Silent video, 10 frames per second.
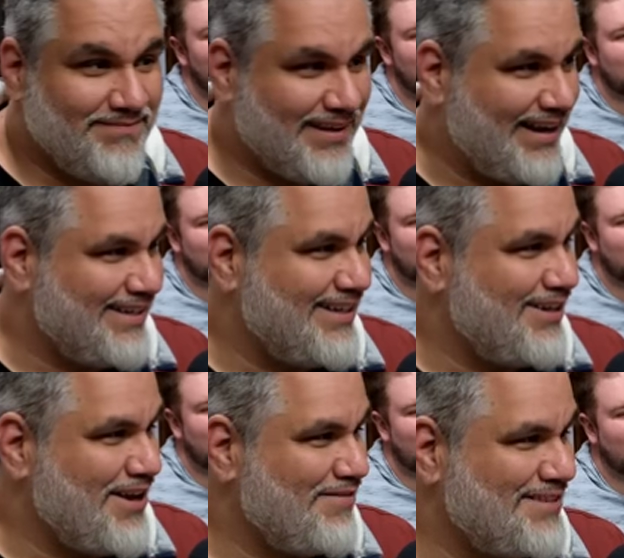I could tell
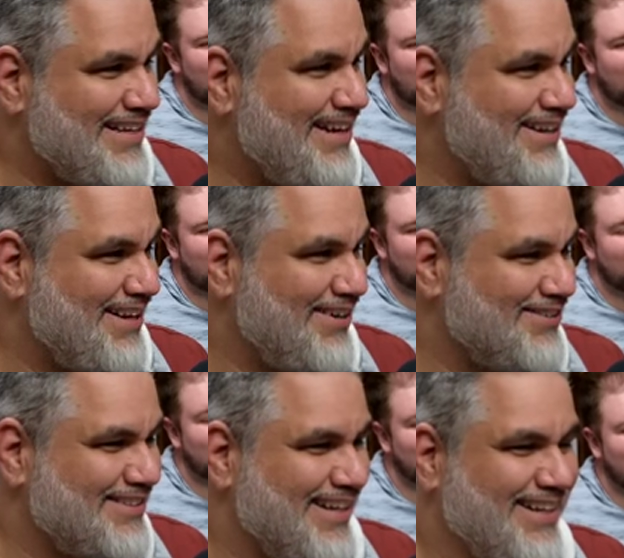you haven't said anything. You're
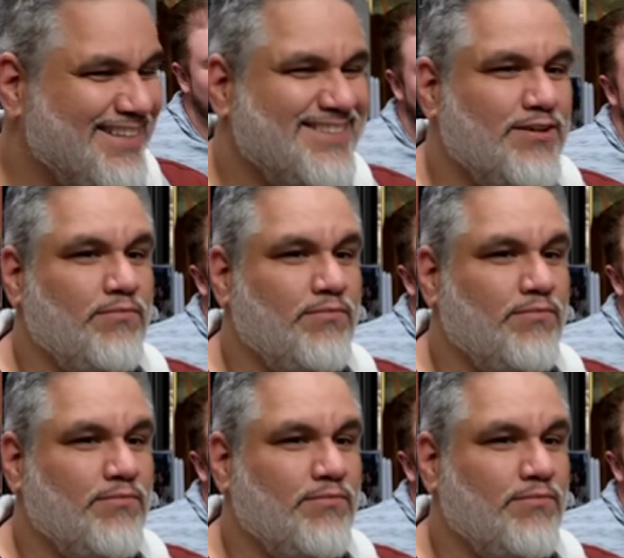just like this.